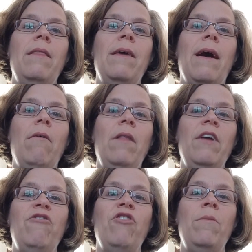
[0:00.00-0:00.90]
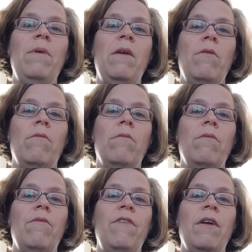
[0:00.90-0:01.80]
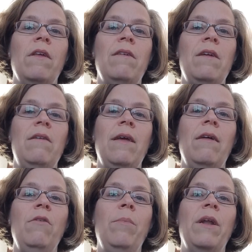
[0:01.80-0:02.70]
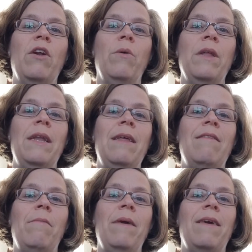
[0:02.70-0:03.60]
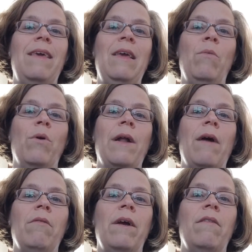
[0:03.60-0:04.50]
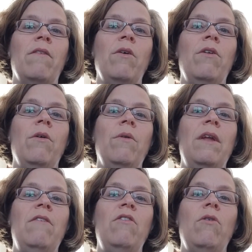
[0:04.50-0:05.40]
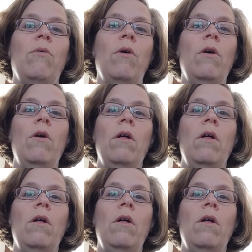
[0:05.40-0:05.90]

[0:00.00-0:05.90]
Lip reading: The outline should be fairly detailed, but it only needs to be a keyword outline, so you don't need to